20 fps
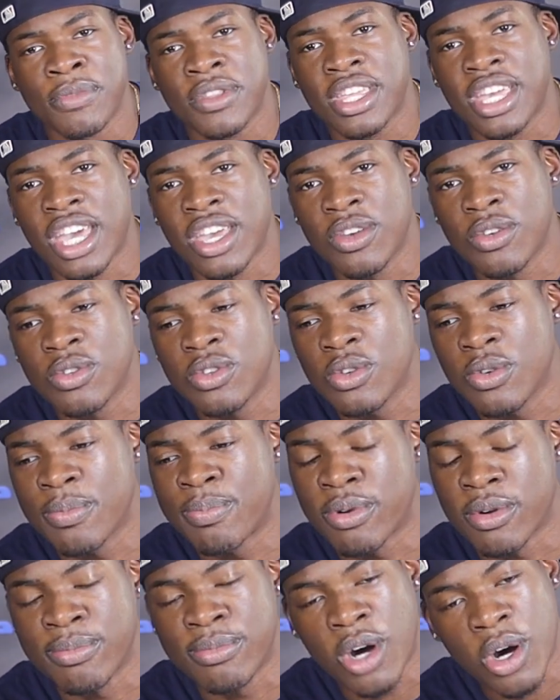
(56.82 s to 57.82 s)
can you
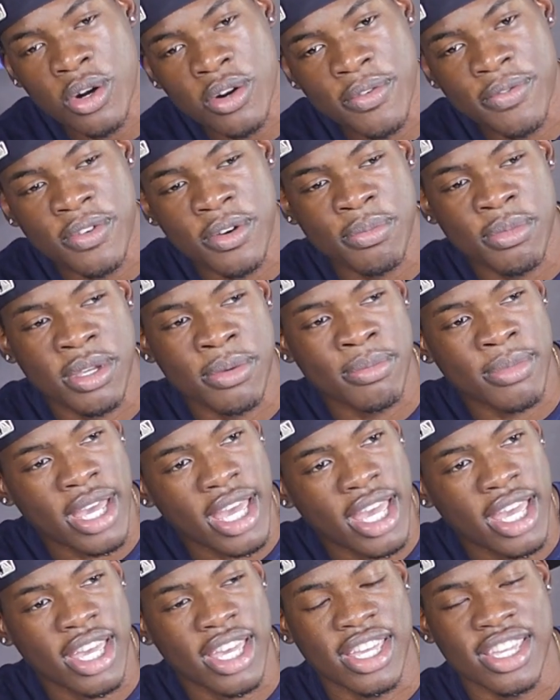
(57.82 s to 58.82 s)
promote it for me,
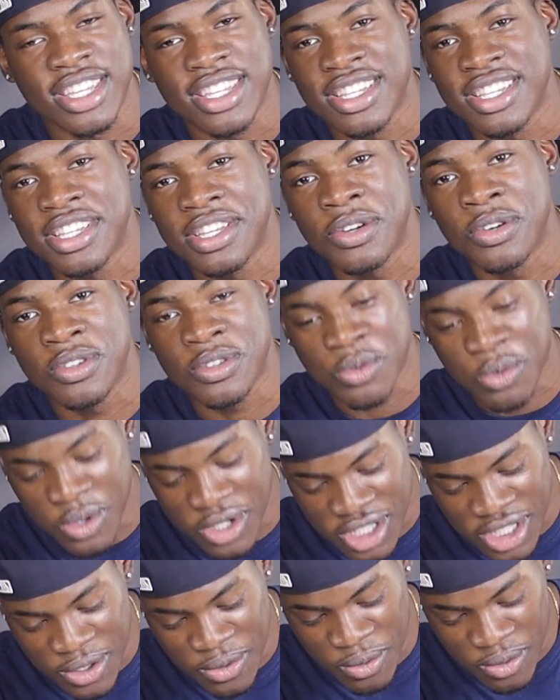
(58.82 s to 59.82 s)
man? It was
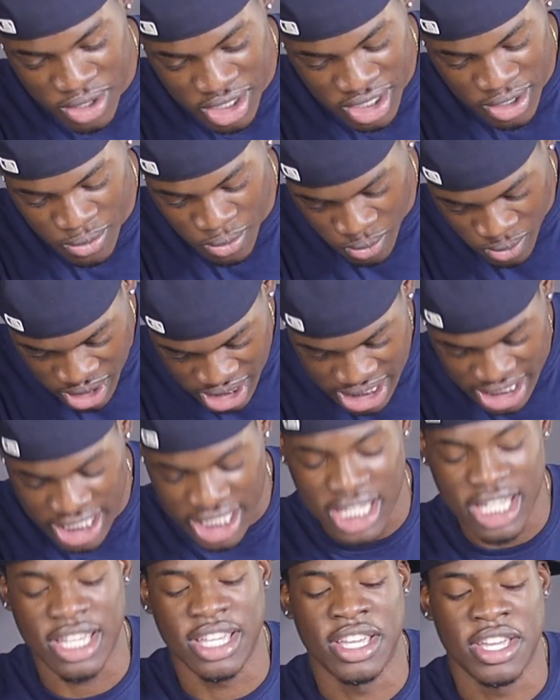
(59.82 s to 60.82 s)
really, really,
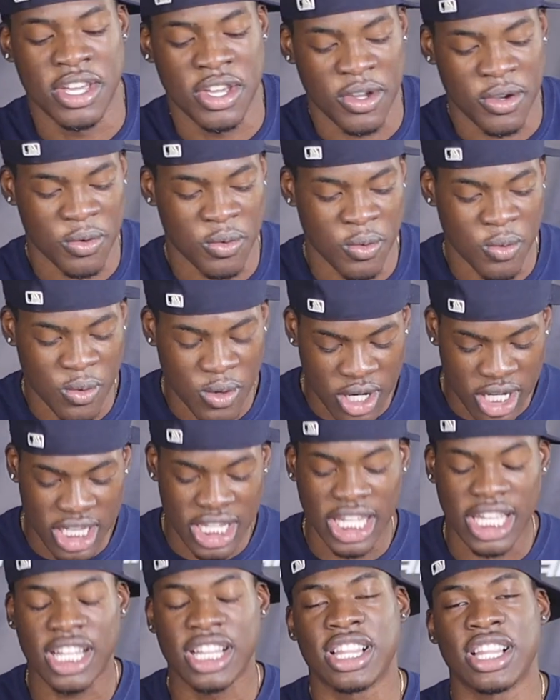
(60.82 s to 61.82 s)
really,
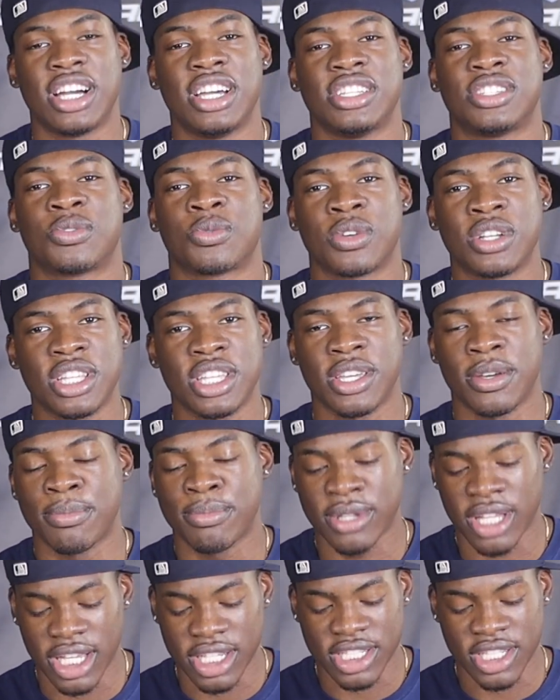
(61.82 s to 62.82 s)
really clutch, really a
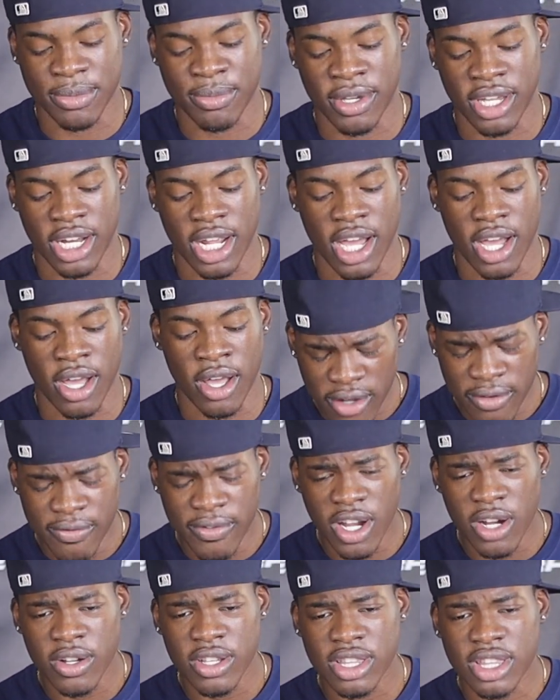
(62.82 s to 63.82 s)
blessing, man. I'm
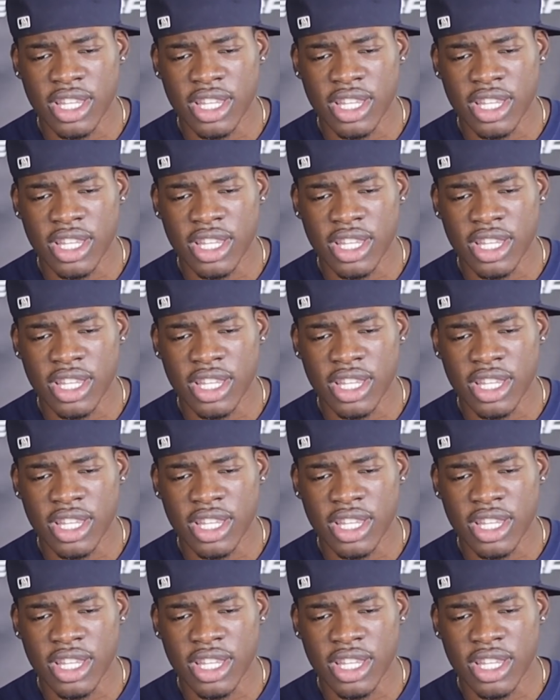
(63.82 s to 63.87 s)
very